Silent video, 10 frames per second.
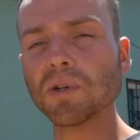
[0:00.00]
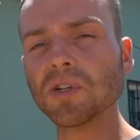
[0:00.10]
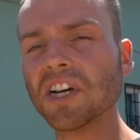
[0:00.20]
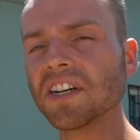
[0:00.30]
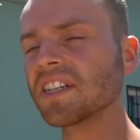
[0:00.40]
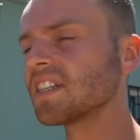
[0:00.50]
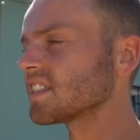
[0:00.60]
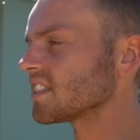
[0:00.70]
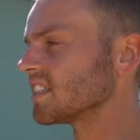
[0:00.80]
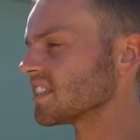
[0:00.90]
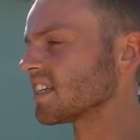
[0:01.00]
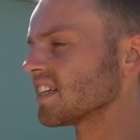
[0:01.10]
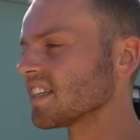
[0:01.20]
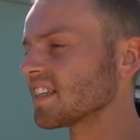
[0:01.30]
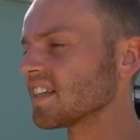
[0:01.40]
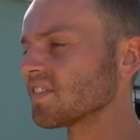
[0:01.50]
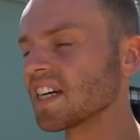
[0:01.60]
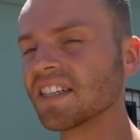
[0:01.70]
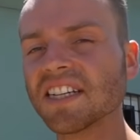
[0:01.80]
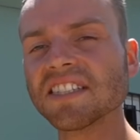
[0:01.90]
Bruna. She's
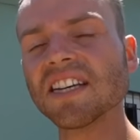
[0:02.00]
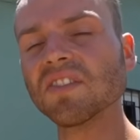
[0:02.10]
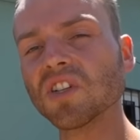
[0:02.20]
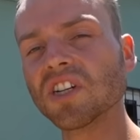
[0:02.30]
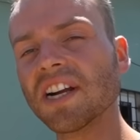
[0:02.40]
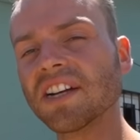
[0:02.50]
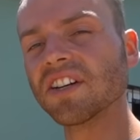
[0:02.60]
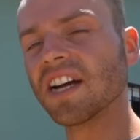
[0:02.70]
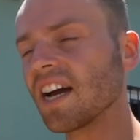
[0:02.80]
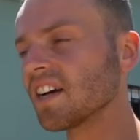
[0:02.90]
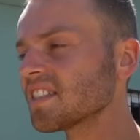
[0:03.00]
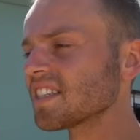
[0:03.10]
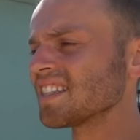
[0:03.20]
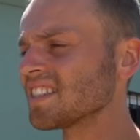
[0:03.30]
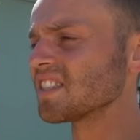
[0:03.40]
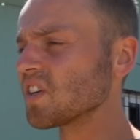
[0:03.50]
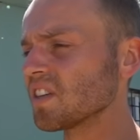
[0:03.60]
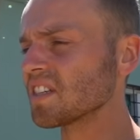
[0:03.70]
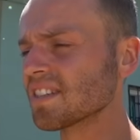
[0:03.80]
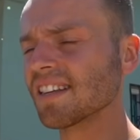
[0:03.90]
invited us to have a look around her house, and she's
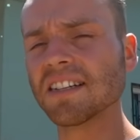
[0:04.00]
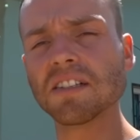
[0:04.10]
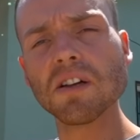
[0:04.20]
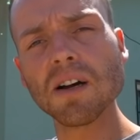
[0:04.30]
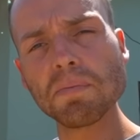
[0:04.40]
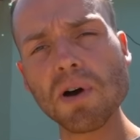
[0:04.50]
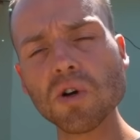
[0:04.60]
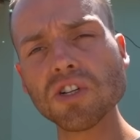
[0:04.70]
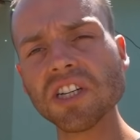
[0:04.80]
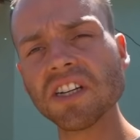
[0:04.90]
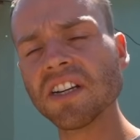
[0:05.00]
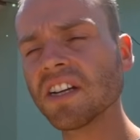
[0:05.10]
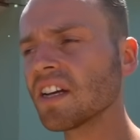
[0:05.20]
got this like potion